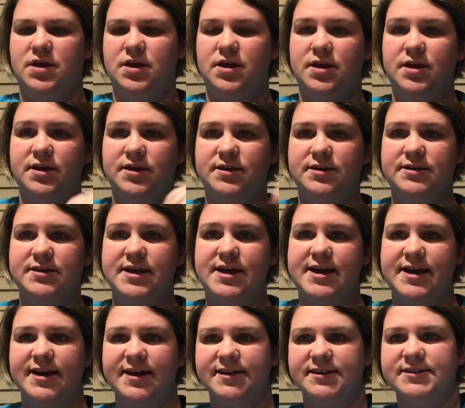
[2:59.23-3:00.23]
And
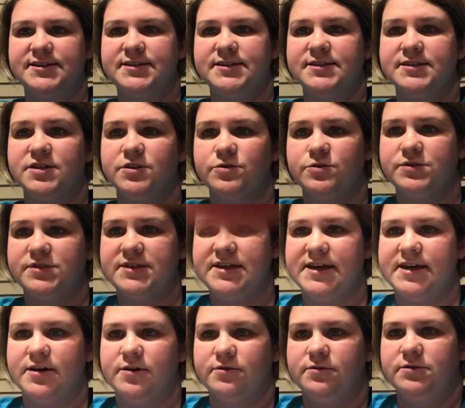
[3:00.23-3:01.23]
as this goes
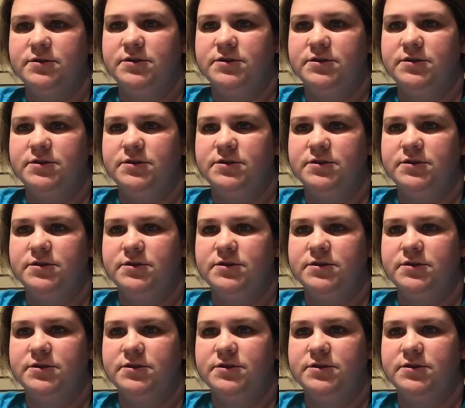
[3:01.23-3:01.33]
down,